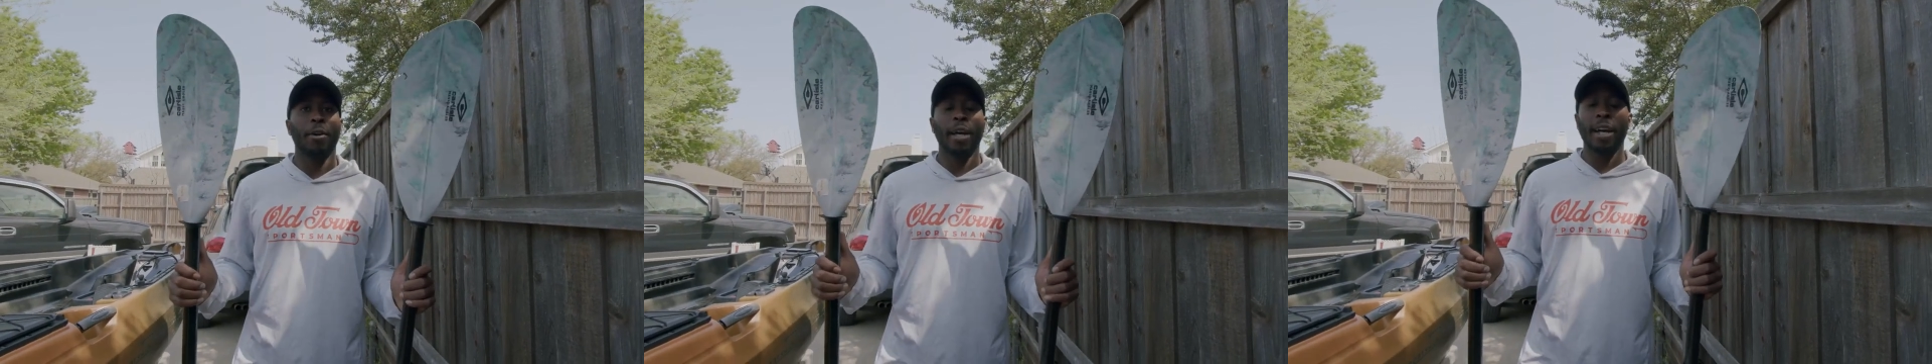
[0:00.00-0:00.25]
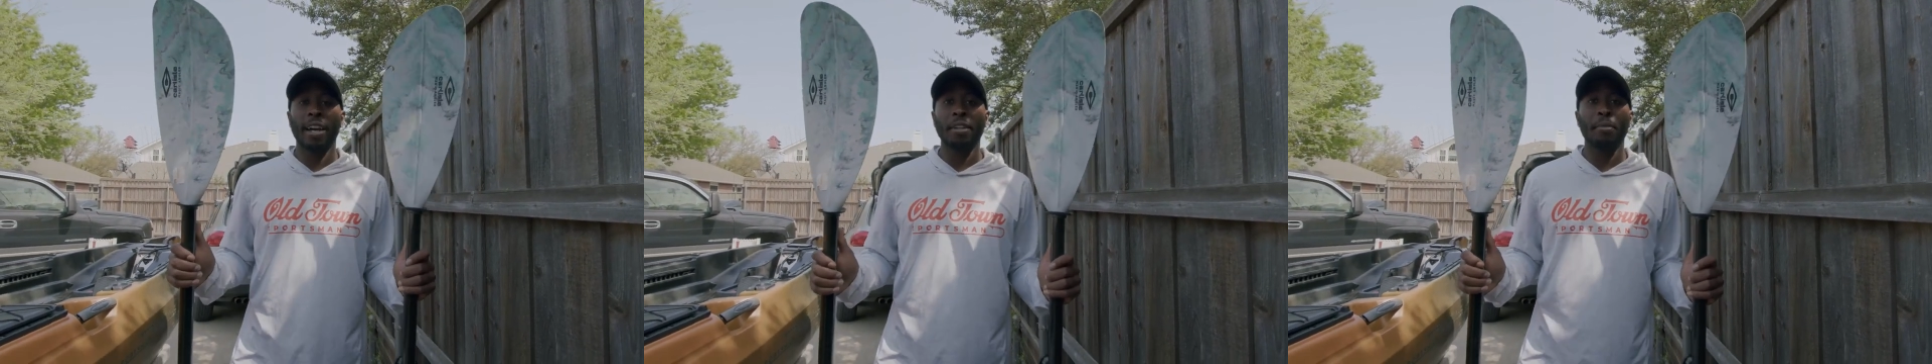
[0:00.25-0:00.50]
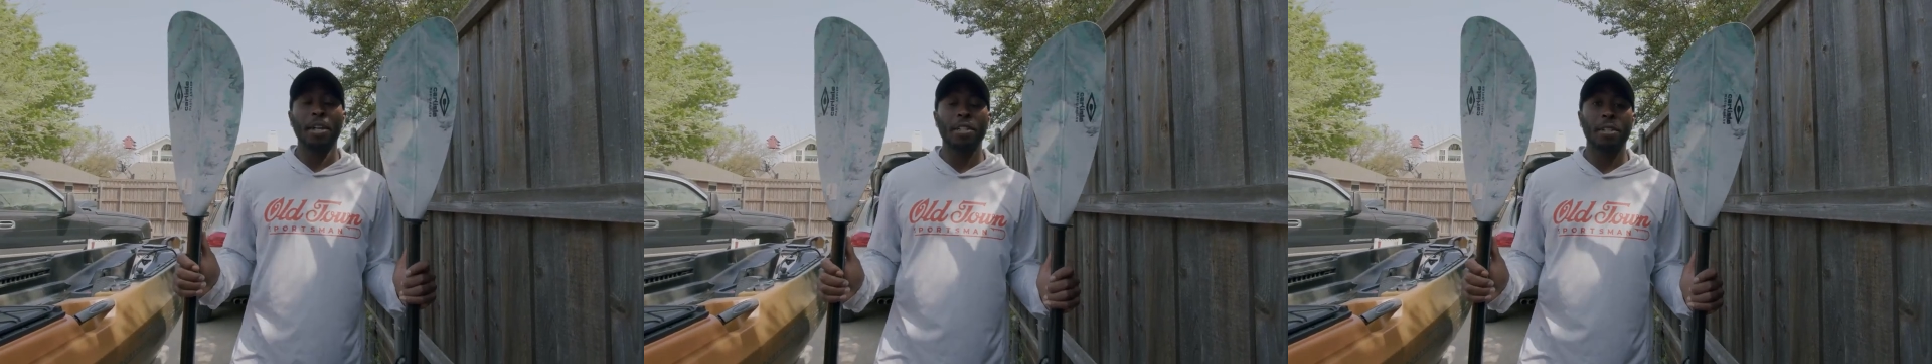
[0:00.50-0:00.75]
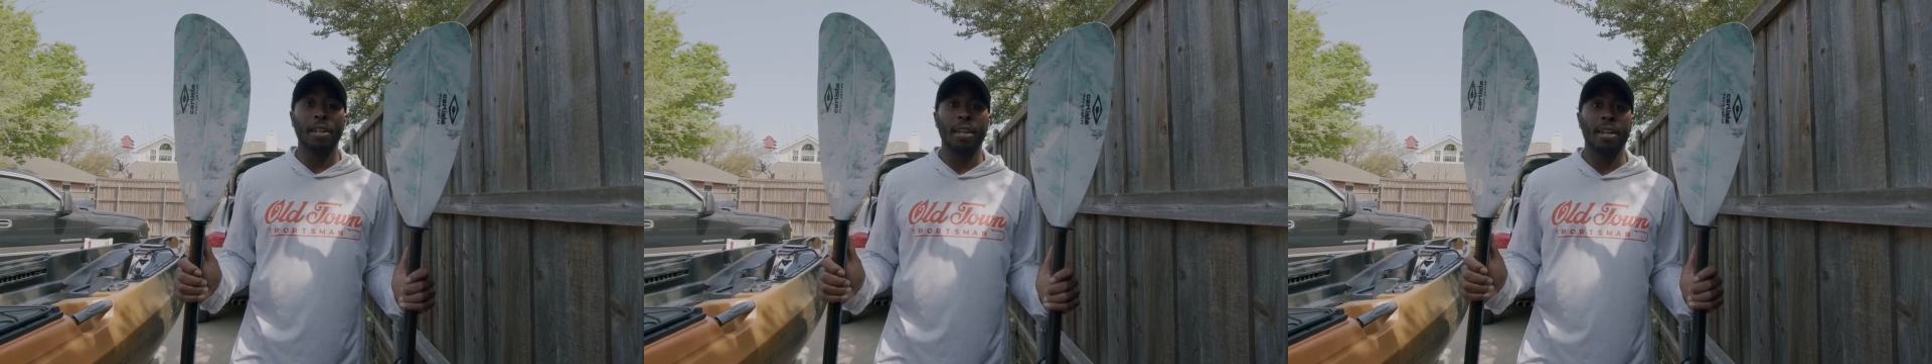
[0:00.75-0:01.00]
I had to make
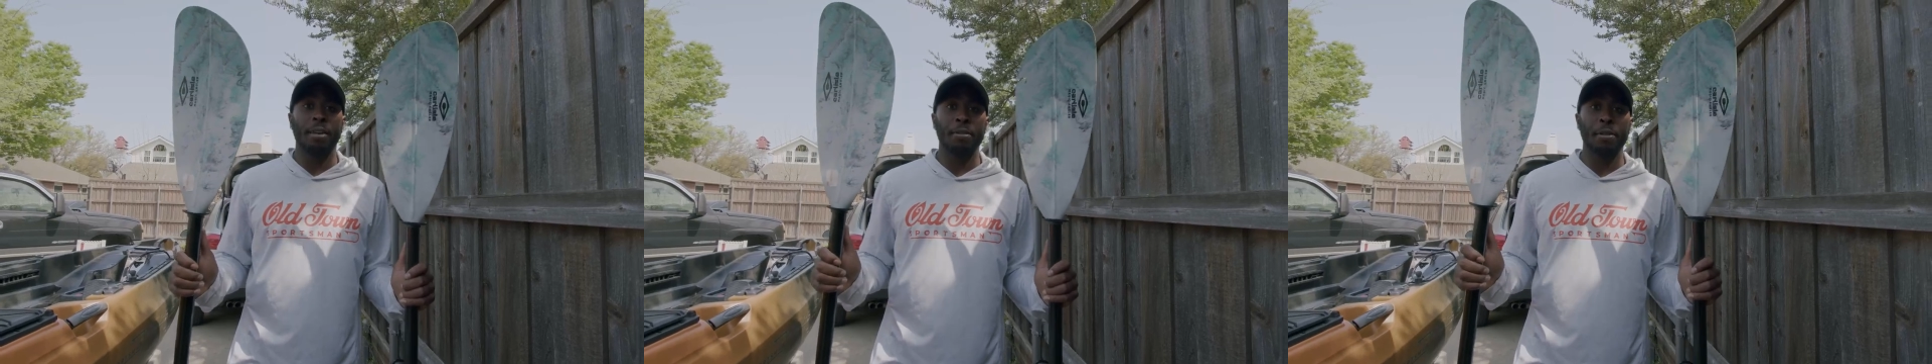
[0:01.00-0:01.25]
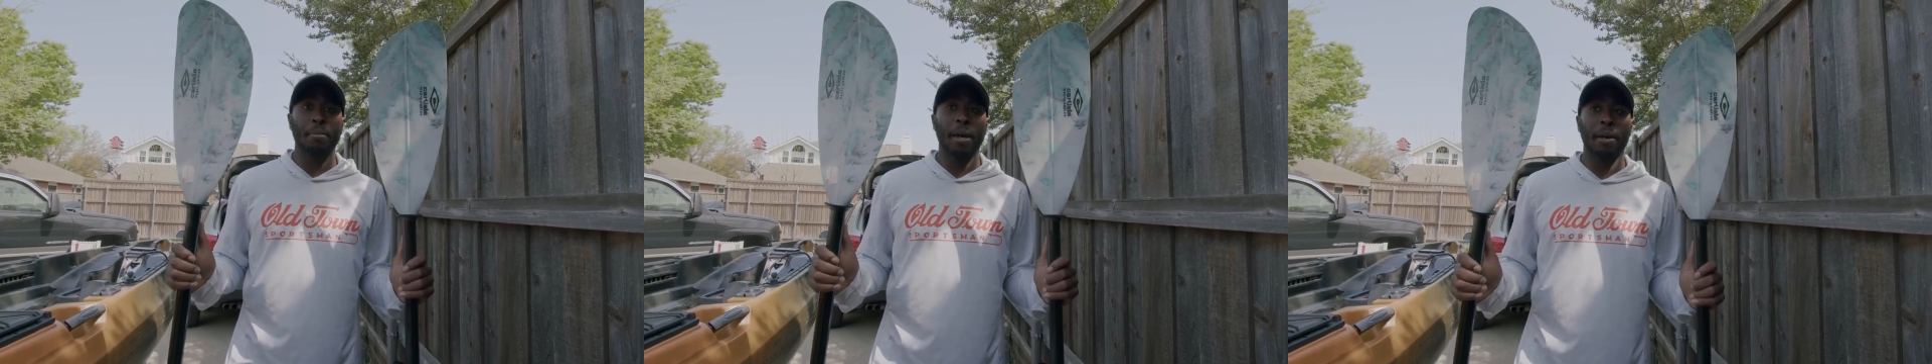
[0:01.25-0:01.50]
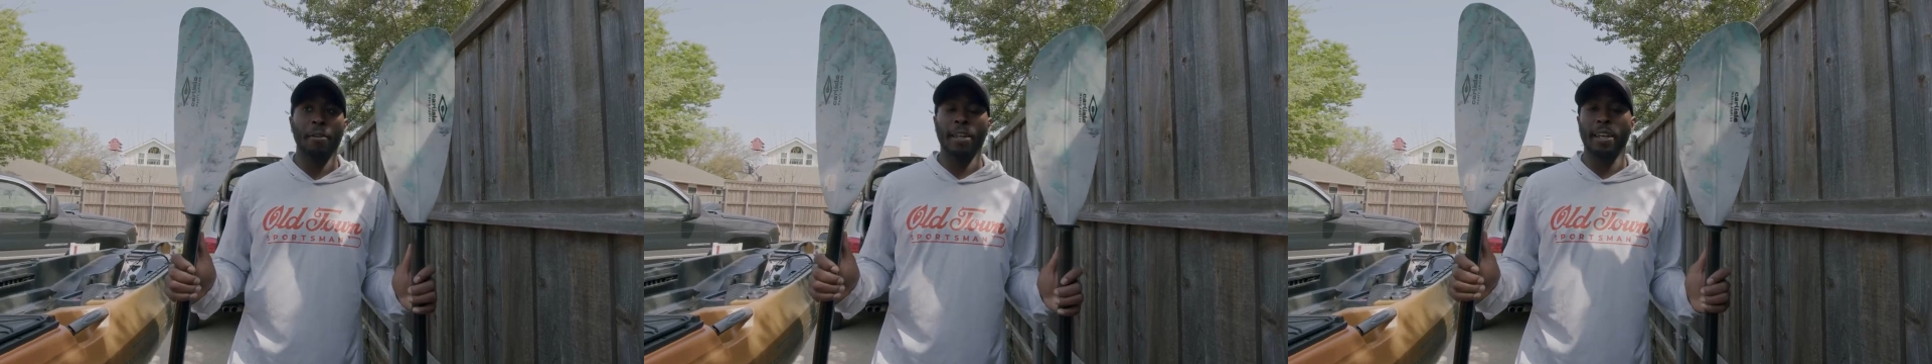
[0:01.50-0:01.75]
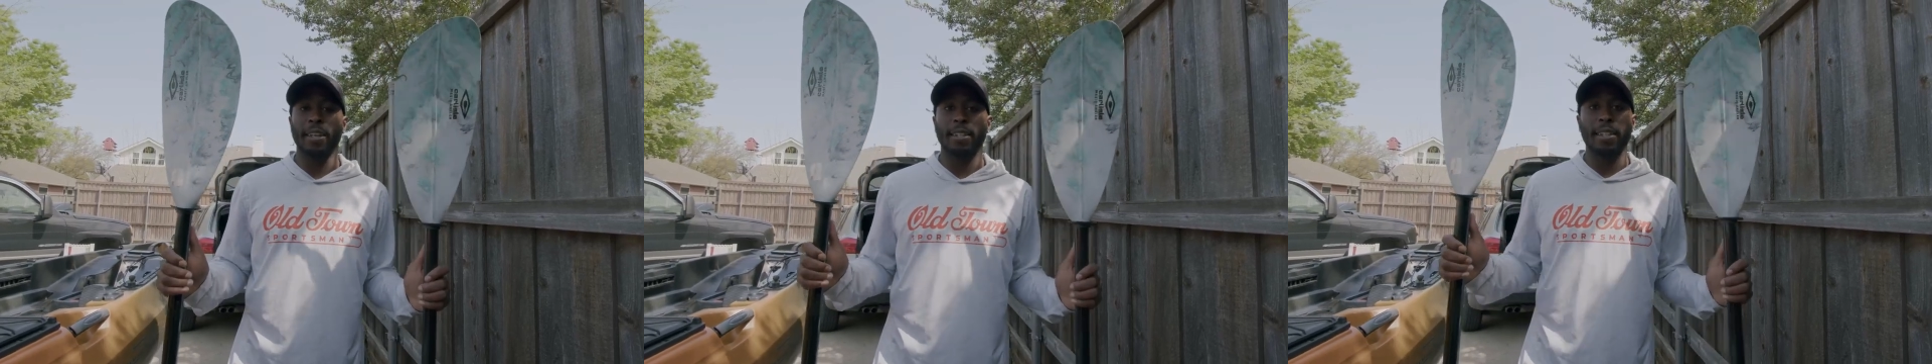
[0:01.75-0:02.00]
sure that it was a paddle
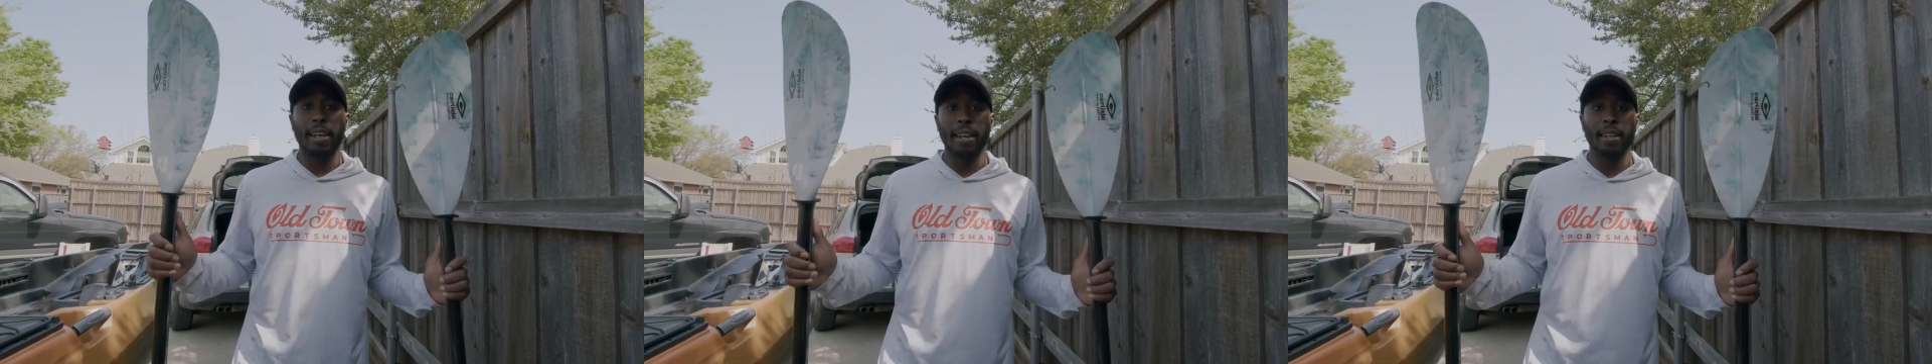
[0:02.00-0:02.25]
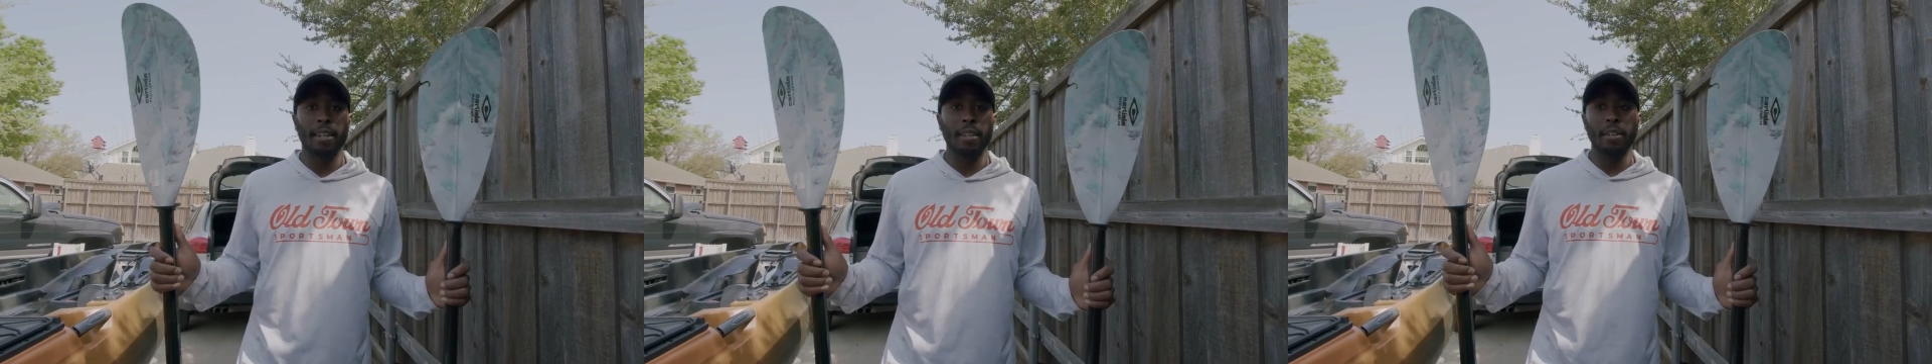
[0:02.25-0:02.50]
that could take,